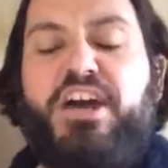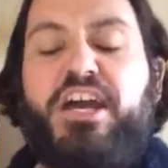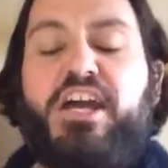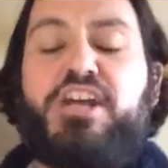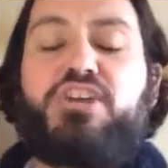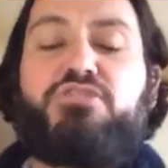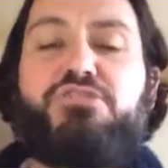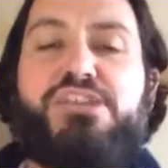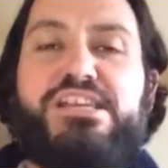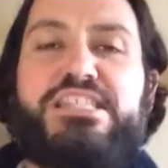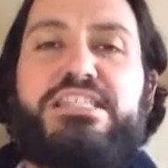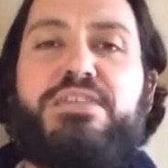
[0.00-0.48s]

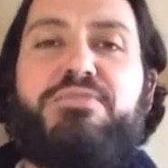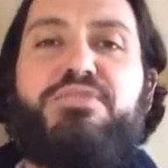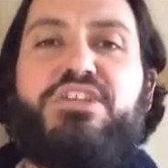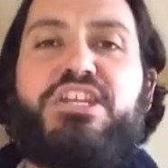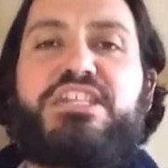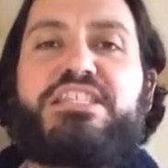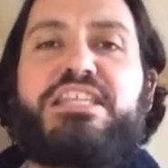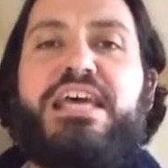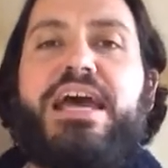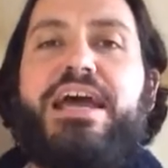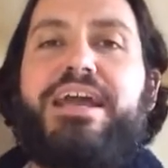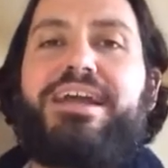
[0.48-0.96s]
aggressive
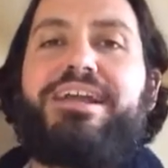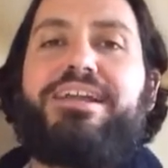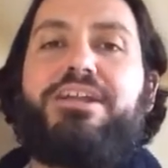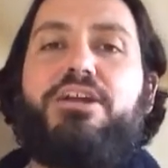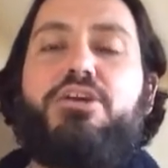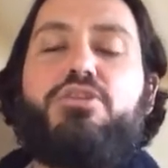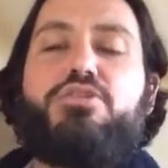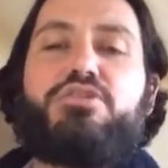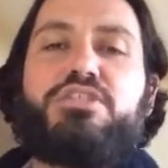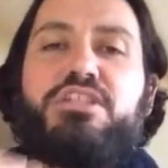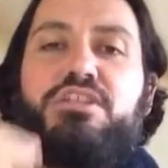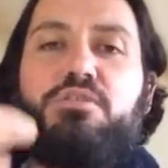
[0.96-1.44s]
in attack,
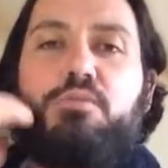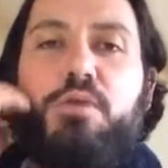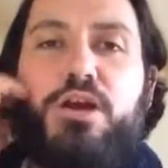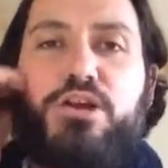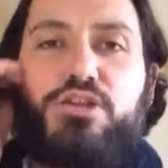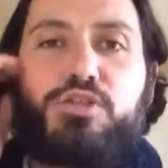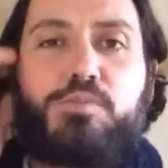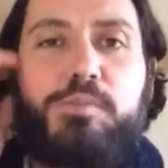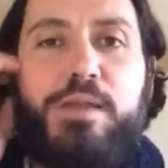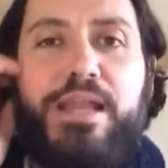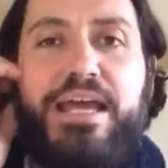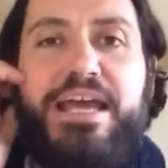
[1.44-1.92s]
closing the
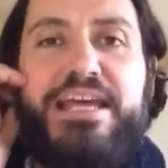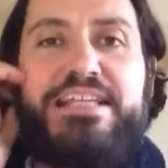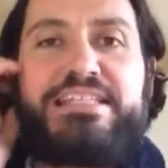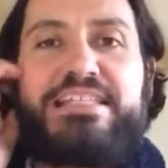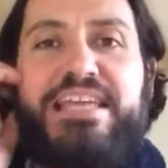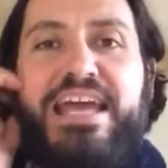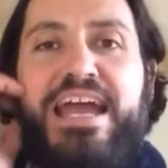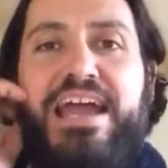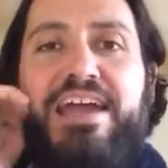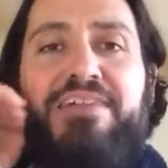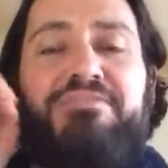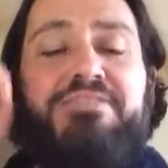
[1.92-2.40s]
Welsh
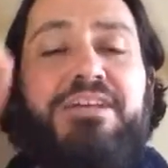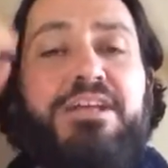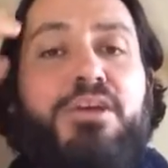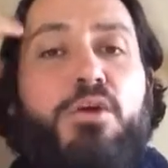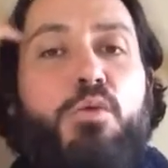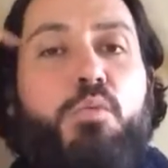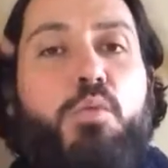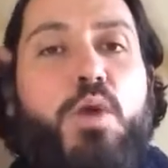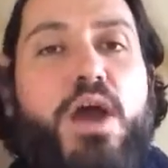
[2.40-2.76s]
players down.